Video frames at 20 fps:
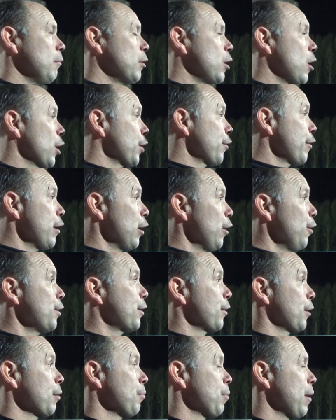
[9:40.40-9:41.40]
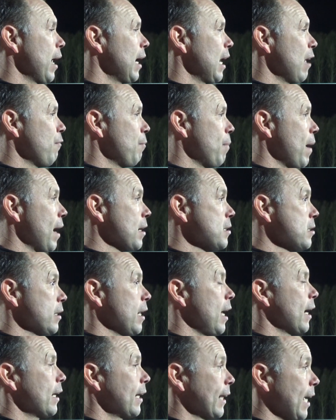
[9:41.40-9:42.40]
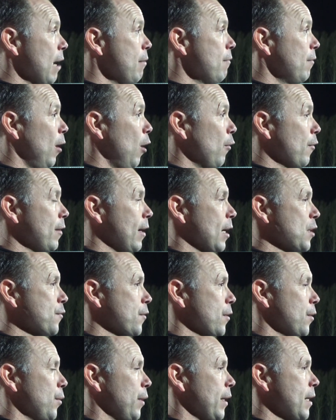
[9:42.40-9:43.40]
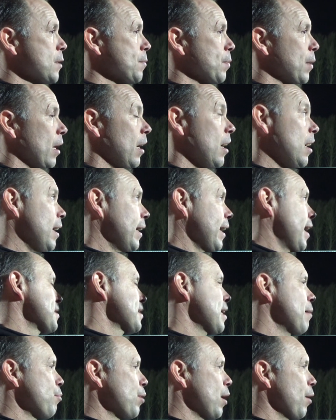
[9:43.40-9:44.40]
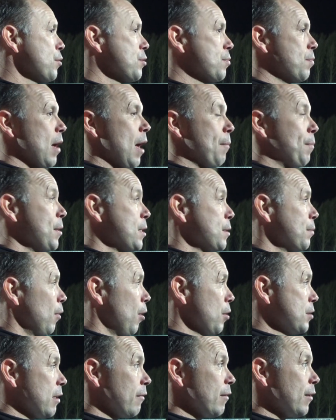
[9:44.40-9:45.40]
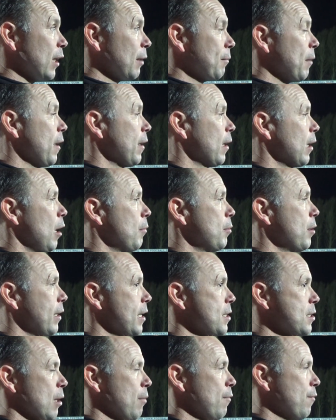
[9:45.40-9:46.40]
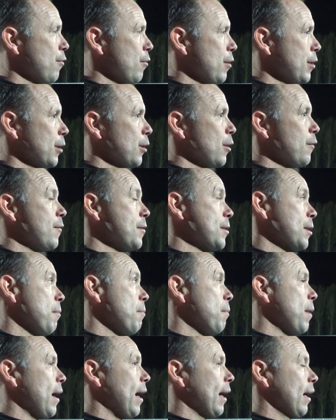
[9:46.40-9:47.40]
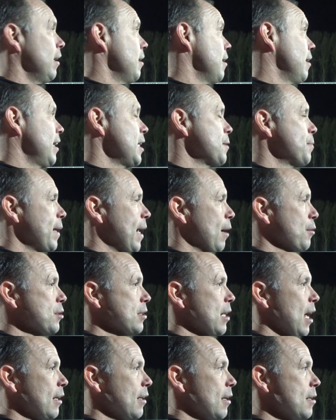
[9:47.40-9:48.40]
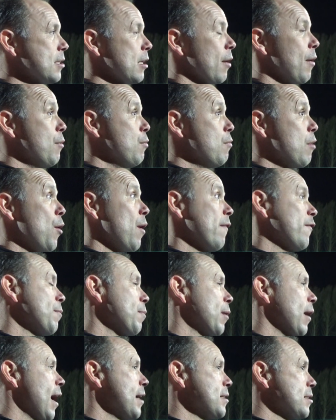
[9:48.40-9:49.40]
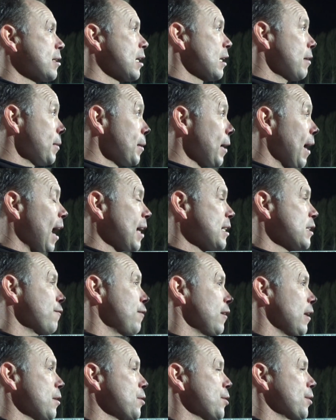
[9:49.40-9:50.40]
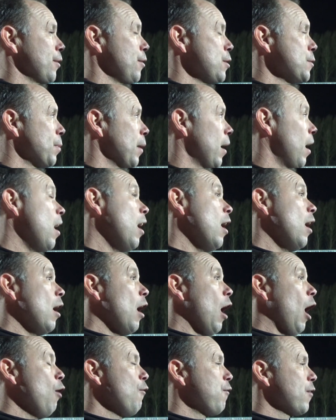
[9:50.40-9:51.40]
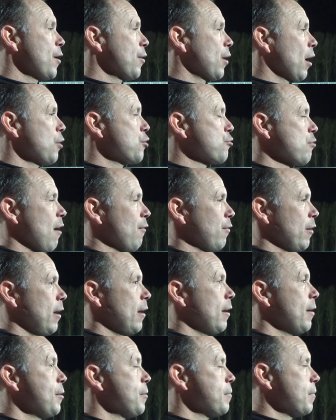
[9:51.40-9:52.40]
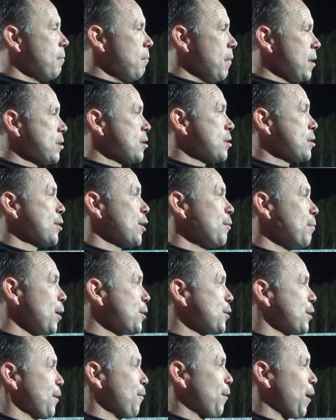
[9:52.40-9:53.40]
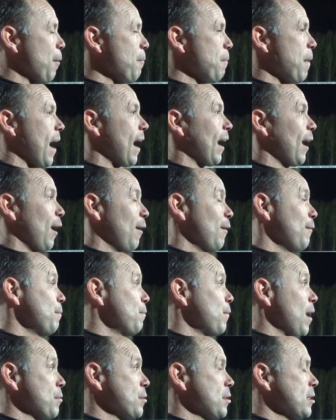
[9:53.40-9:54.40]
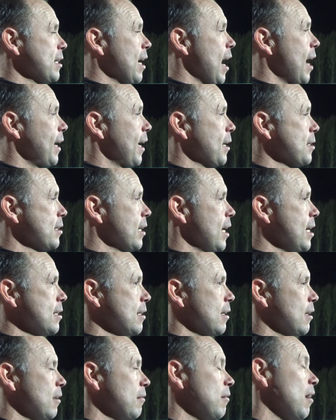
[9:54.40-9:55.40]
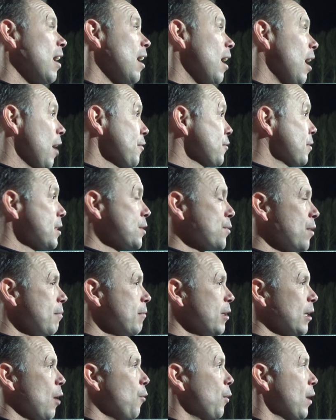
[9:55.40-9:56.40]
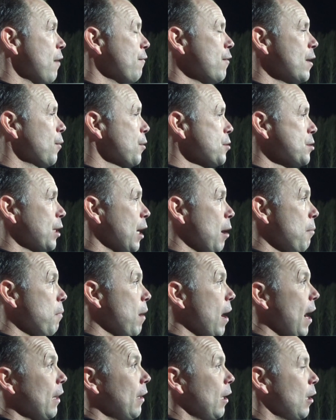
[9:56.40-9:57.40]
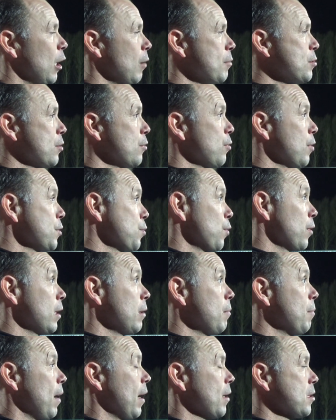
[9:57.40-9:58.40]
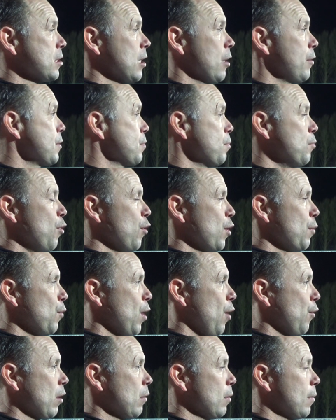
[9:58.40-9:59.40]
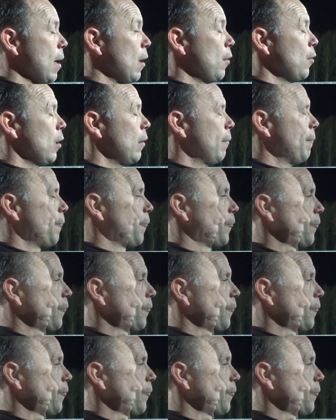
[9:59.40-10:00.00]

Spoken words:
Connor and Luke, who can play left back. So they're going to get involved in the next few weeks. But yeah, Sam Brown's epitomised everything about the club, doesn't he? He's come through the youth, he's come back, and he's been outstanding. So whoever plays is going to be hard to fill his shoes. But hopefully he'll go travelling and miss us too much and he'll come back. Perhaps the start of next season. And I've said to him, you know, whenever he wants to come back, the club's always wanted him back, so he's more than welcome no matter what.